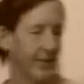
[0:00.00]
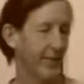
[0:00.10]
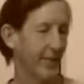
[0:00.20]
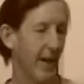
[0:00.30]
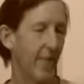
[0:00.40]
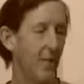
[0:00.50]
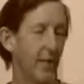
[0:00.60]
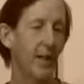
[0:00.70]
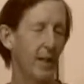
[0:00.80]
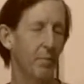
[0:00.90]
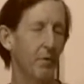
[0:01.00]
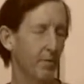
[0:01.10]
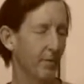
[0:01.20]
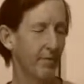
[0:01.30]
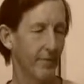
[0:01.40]
Yeah, I've met a couple
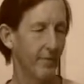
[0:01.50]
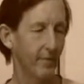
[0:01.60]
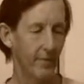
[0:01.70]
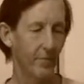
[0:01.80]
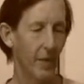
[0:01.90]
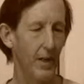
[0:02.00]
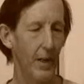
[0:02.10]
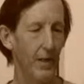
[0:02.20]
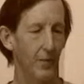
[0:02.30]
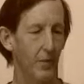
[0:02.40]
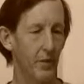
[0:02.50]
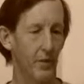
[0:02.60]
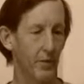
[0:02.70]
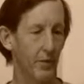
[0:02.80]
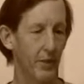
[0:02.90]
in my life that were
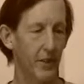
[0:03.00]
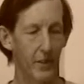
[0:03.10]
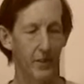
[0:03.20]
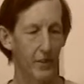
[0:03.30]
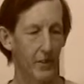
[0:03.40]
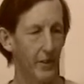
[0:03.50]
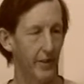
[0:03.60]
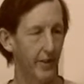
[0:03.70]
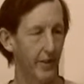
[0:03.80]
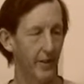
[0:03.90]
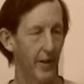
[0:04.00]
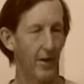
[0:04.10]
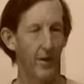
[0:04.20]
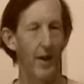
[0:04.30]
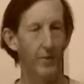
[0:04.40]
just disinterested,
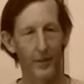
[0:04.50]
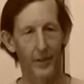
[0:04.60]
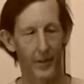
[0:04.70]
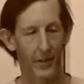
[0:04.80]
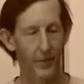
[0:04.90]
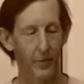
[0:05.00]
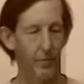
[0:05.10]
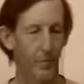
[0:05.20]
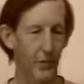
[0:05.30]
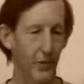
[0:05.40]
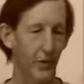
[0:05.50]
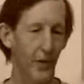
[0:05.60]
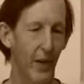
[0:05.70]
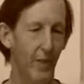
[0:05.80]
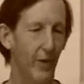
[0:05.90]
care not whether they heard music or
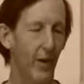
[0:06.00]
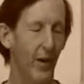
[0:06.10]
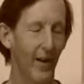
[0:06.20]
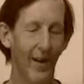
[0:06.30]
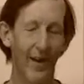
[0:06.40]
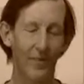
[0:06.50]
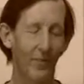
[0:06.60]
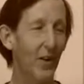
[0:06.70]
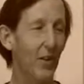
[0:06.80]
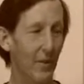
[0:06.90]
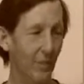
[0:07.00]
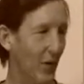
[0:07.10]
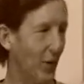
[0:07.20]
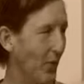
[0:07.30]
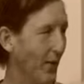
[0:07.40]
very not, few. very, very few,
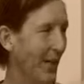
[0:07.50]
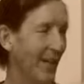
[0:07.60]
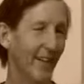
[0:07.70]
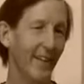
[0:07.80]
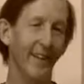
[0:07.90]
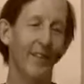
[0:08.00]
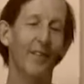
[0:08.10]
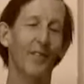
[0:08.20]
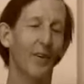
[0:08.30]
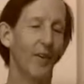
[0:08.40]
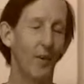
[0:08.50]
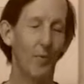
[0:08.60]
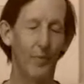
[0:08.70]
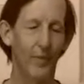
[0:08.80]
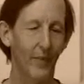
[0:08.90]
very few. Yep. You know,
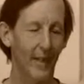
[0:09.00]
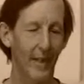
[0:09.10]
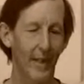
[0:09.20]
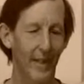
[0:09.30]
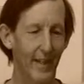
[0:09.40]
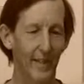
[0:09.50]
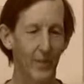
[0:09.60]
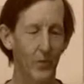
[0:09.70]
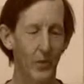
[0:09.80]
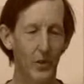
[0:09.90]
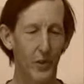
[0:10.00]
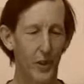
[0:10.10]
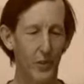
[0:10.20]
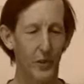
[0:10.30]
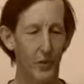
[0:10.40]
all, it, it, music
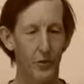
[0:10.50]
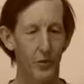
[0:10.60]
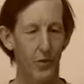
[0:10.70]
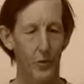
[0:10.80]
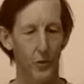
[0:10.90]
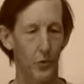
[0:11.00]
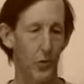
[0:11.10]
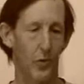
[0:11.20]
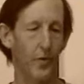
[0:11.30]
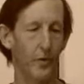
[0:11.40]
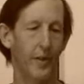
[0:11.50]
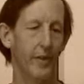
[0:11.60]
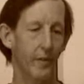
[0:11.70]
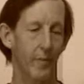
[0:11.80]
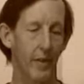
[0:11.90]
touches a universal chord, and
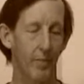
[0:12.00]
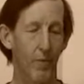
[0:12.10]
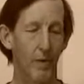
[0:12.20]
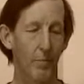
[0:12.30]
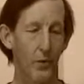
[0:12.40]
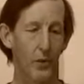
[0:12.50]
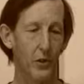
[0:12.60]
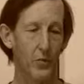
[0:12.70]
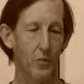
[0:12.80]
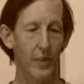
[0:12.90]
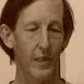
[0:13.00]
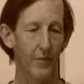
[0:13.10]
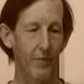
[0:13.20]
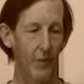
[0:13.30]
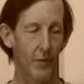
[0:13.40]
it's my my personal
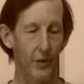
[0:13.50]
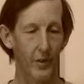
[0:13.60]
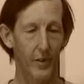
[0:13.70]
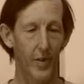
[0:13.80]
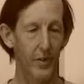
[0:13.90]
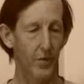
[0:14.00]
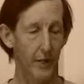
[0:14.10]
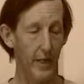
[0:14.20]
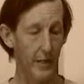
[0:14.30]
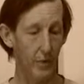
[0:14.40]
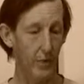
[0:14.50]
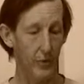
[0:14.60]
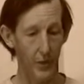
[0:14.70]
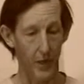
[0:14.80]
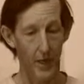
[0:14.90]
belief, you know, is that God created
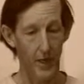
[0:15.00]
music,